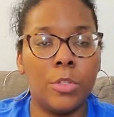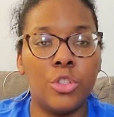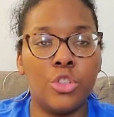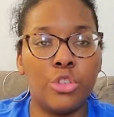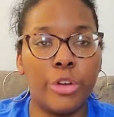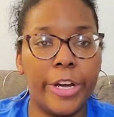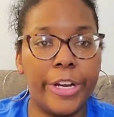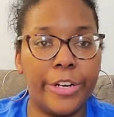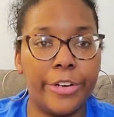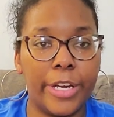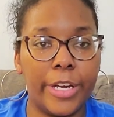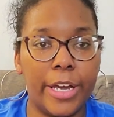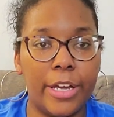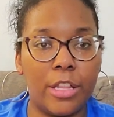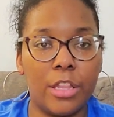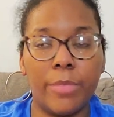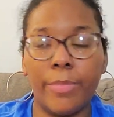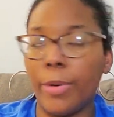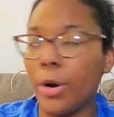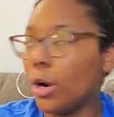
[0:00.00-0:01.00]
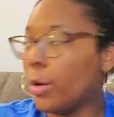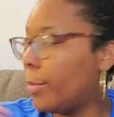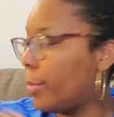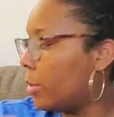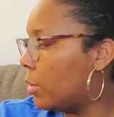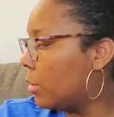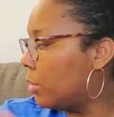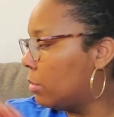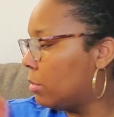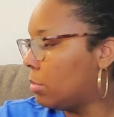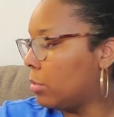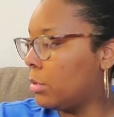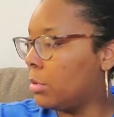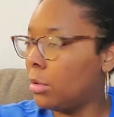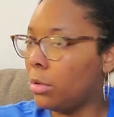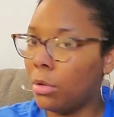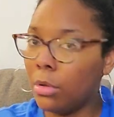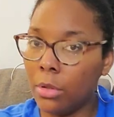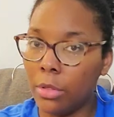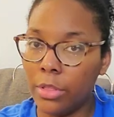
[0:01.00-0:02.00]
trainer case, purple
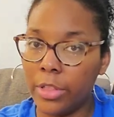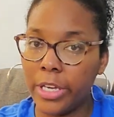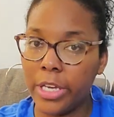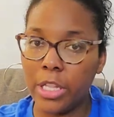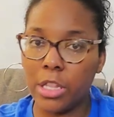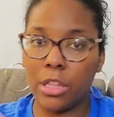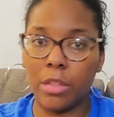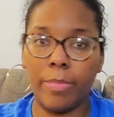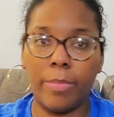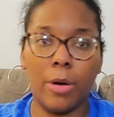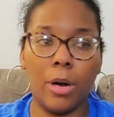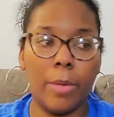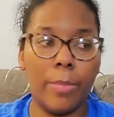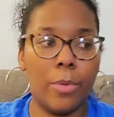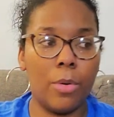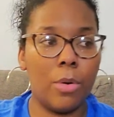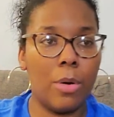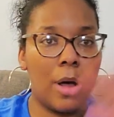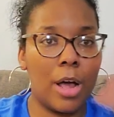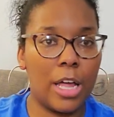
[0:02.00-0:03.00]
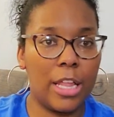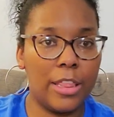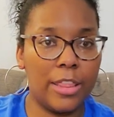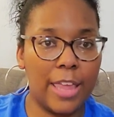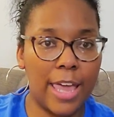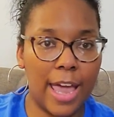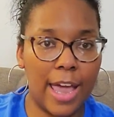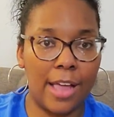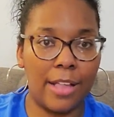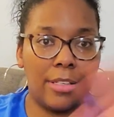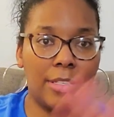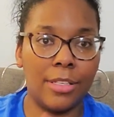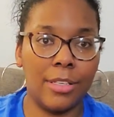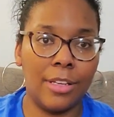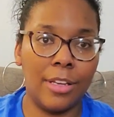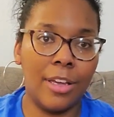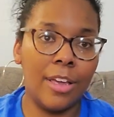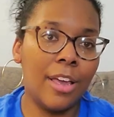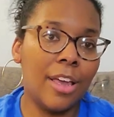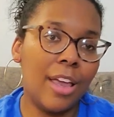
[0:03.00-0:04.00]
this, purple that
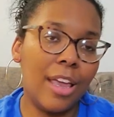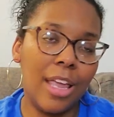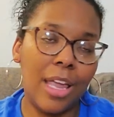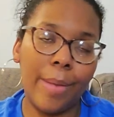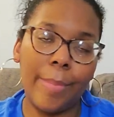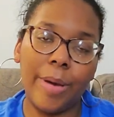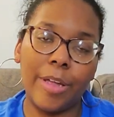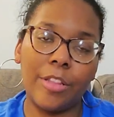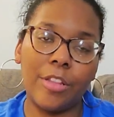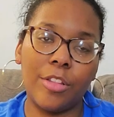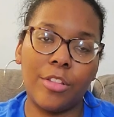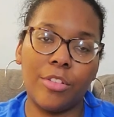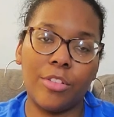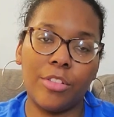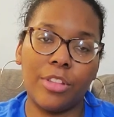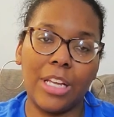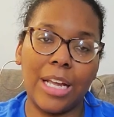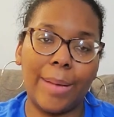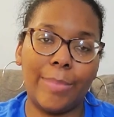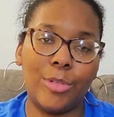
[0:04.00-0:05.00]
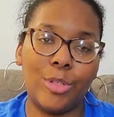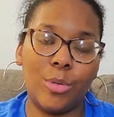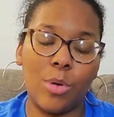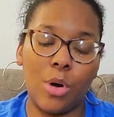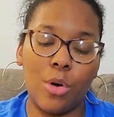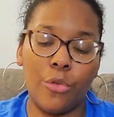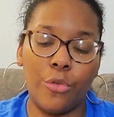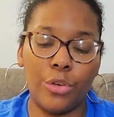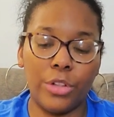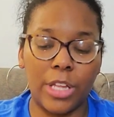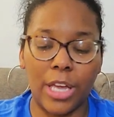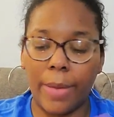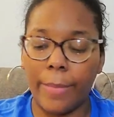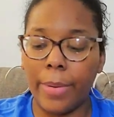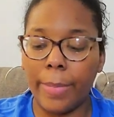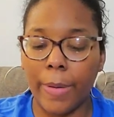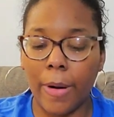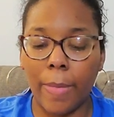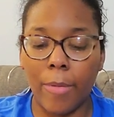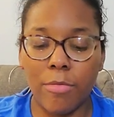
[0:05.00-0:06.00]
and my sisters think I'm too old for that.
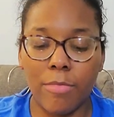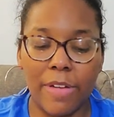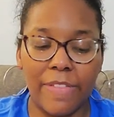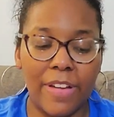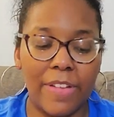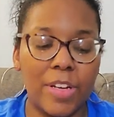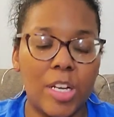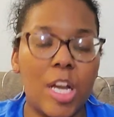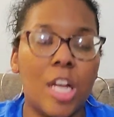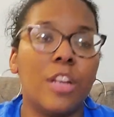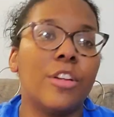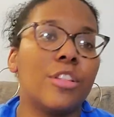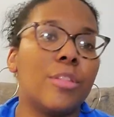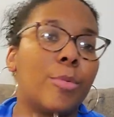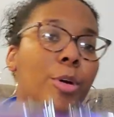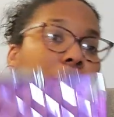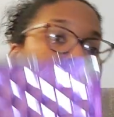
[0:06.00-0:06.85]
But purple is my favorite color, so I'm